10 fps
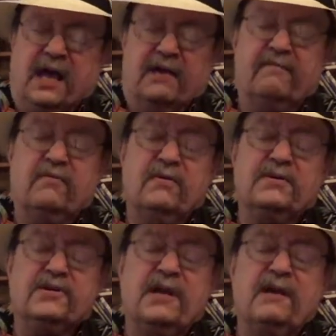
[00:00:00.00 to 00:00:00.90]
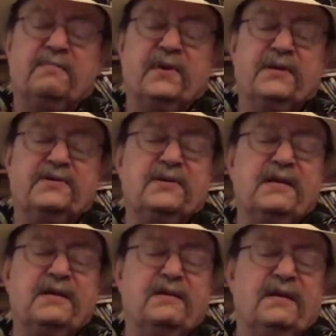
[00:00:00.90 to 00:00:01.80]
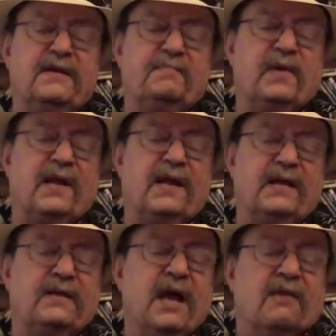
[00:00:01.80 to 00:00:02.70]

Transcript: Every stop is neatly planned